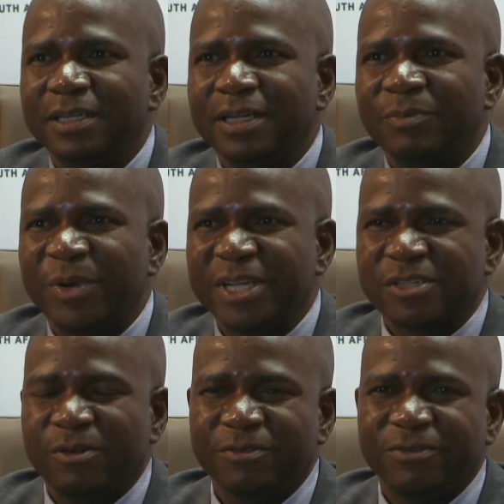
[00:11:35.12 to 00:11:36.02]
A
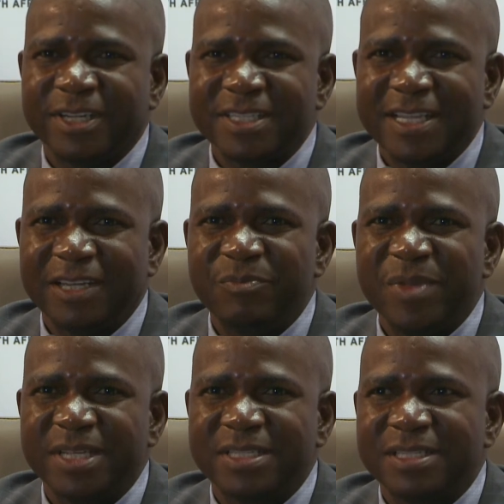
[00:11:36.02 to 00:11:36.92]
press conference that
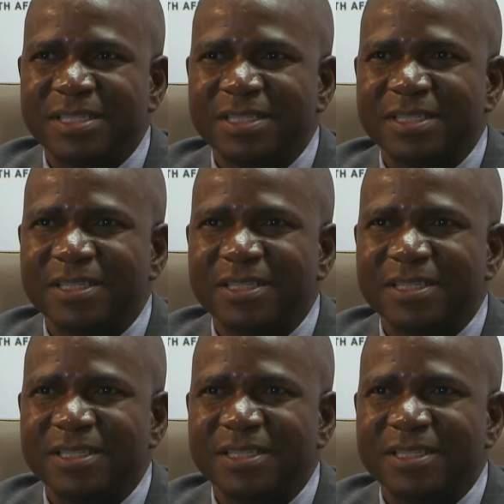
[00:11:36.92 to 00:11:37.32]
makes